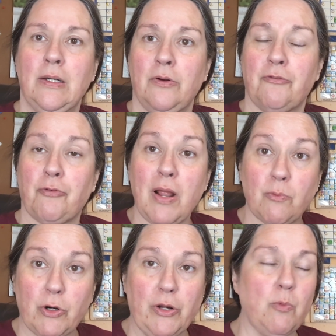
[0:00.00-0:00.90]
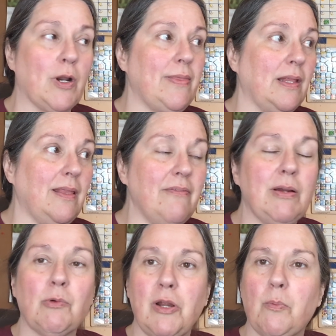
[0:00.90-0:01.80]
front room. We're in the living
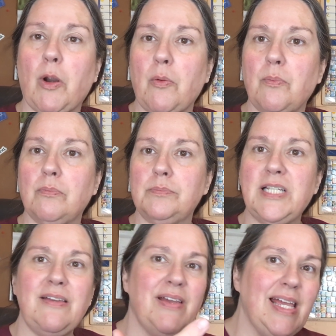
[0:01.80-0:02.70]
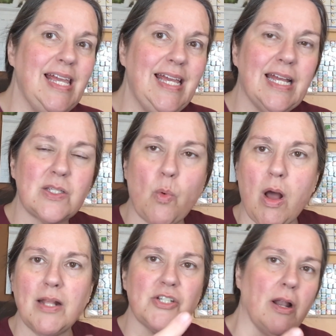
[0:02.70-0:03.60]
room where TV gets
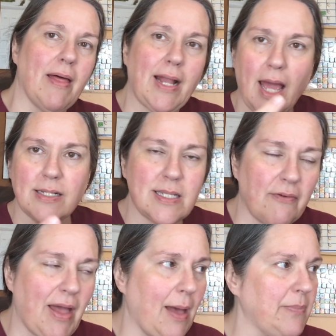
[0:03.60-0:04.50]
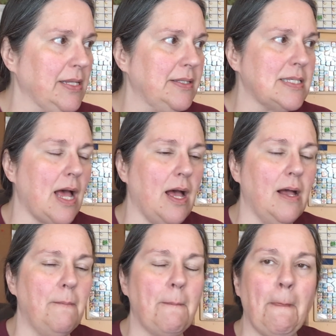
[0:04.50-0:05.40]
watched and all that kind of stuff happens
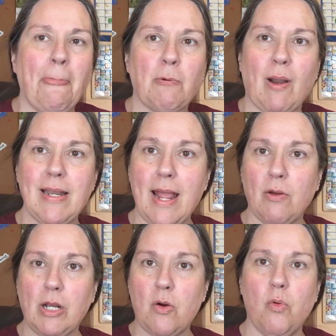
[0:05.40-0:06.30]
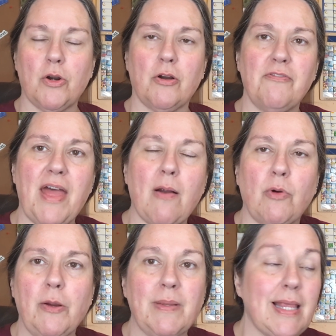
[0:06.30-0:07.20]
right now in a corner of that
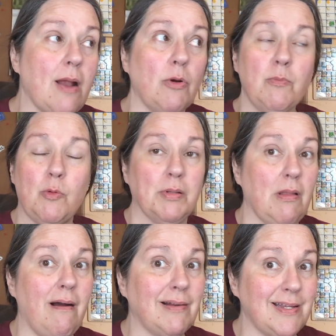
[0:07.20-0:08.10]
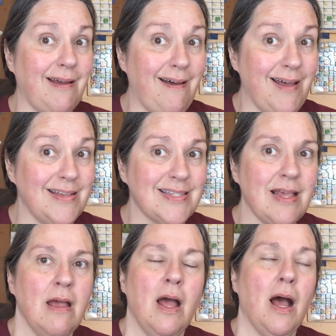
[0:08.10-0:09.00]
room, but that room will belong to us.
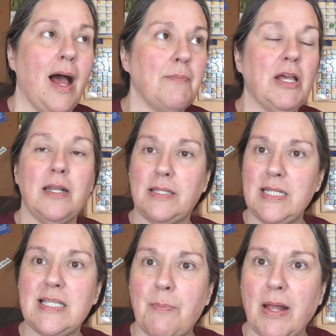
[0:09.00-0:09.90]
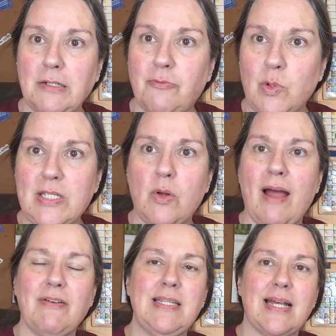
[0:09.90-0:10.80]
The Disembodied Voice will
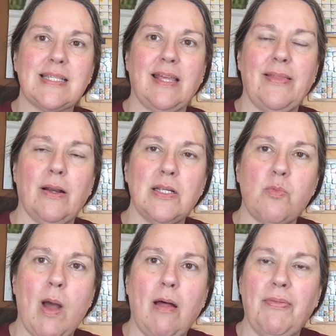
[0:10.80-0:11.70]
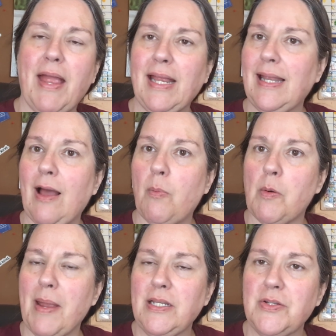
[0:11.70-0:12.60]
have a desk in there as well, and the Handy Helper
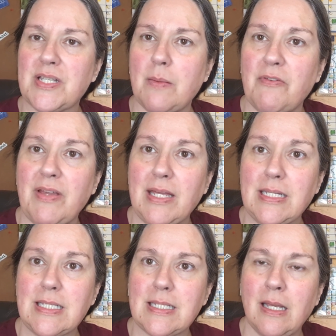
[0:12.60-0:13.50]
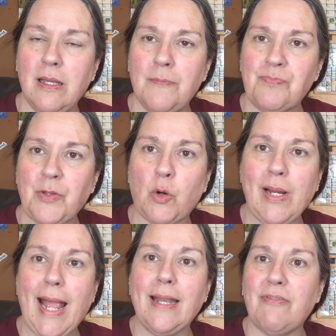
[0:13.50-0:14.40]
may do some of his
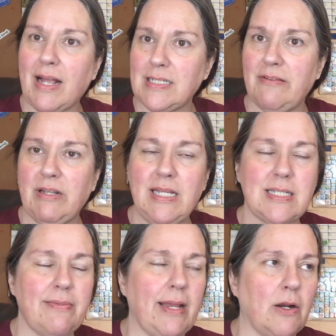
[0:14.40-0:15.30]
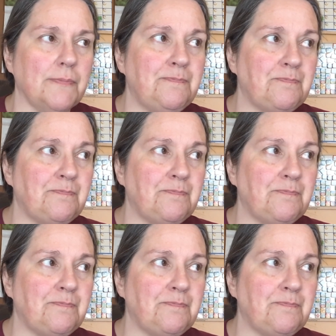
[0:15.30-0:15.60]
creative activities in there.